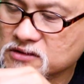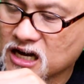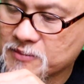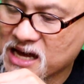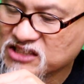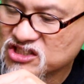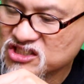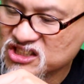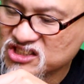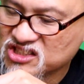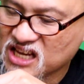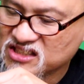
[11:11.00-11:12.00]
I'm actually
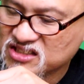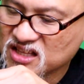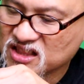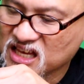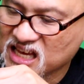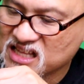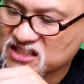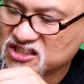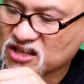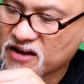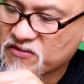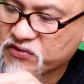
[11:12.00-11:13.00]
just tasting the
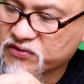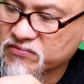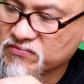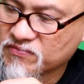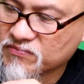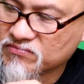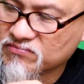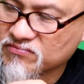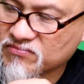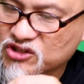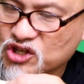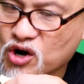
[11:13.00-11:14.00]
inside
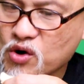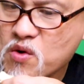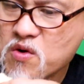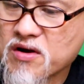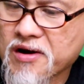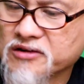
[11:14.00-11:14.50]
dough.